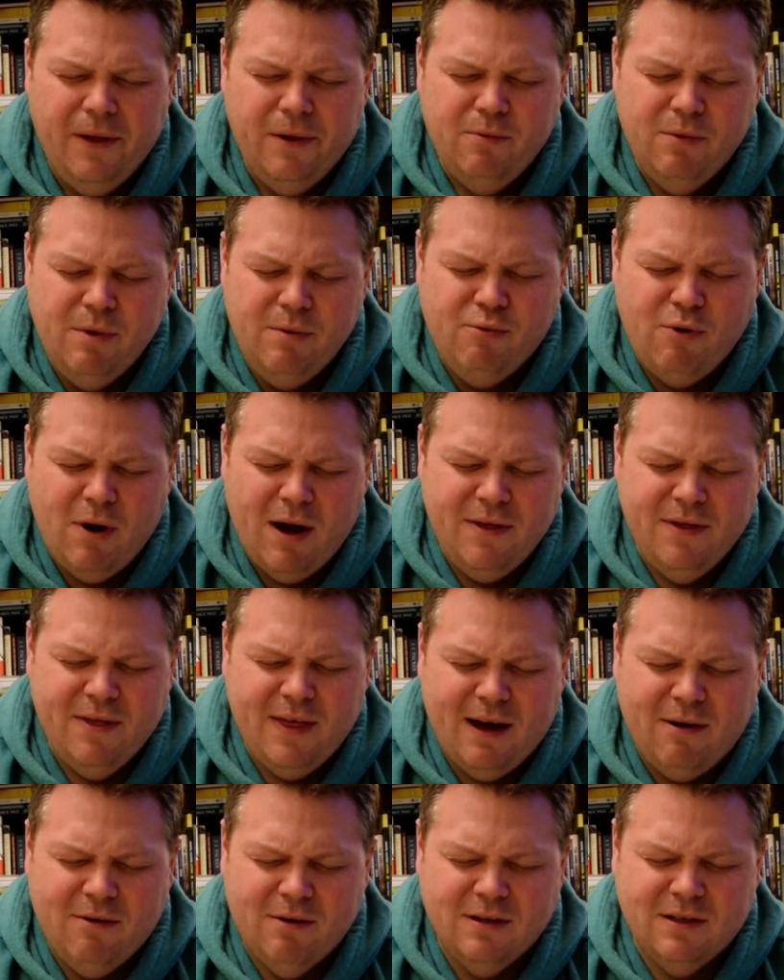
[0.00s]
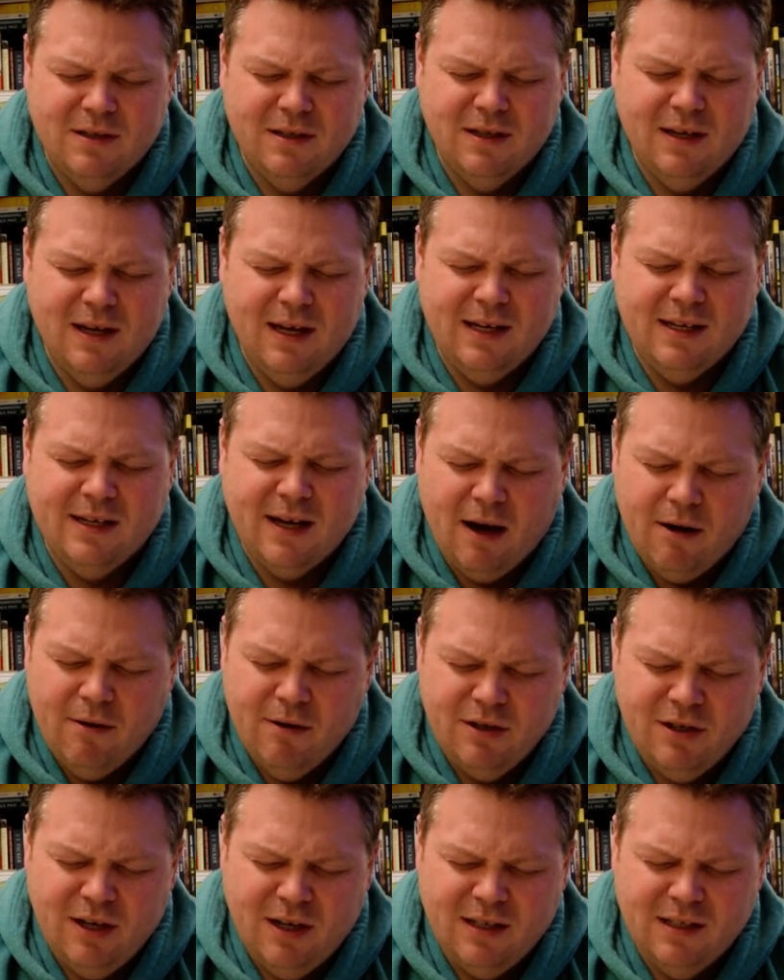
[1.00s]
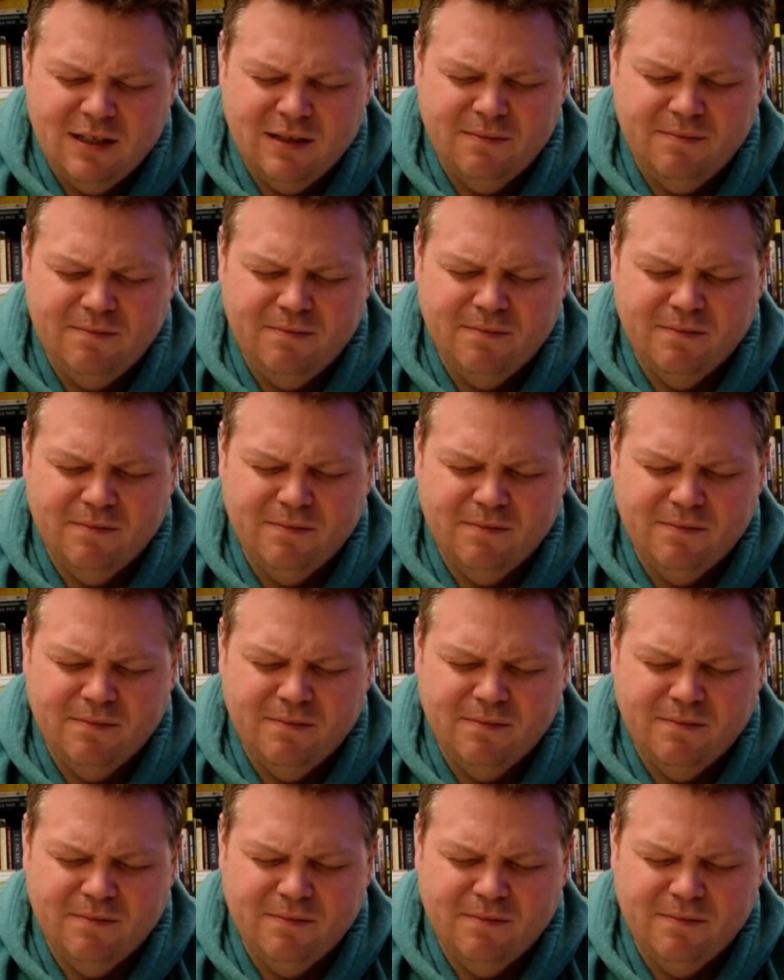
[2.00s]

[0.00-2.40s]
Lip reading: We pray that that would encourage us